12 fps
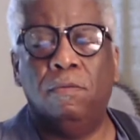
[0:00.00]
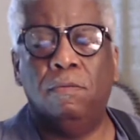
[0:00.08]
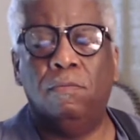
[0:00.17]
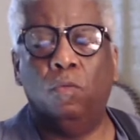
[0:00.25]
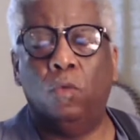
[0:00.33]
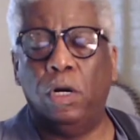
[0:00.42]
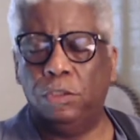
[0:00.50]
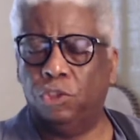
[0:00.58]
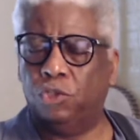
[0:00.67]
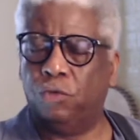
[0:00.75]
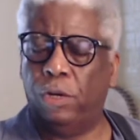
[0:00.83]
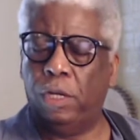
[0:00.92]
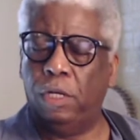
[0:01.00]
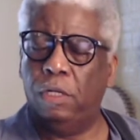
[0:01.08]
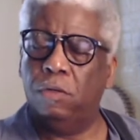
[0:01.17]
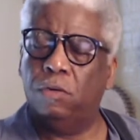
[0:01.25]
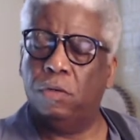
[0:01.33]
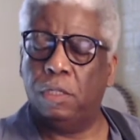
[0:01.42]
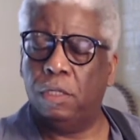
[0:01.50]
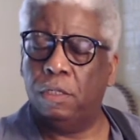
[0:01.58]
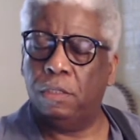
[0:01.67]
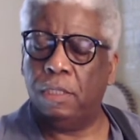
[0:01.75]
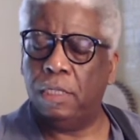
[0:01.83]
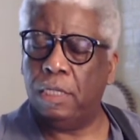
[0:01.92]
one string, or
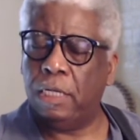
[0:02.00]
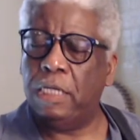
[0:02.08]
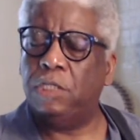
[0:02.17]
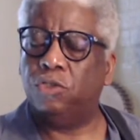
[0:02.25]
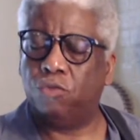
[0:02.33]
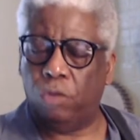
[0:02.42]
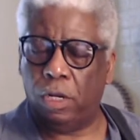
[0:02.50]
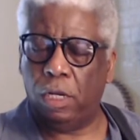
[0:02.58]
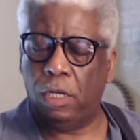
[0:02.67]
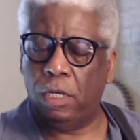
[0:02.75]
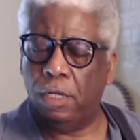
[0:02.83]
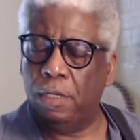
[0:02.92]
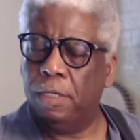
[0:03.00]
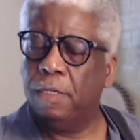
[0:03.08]
the E string, where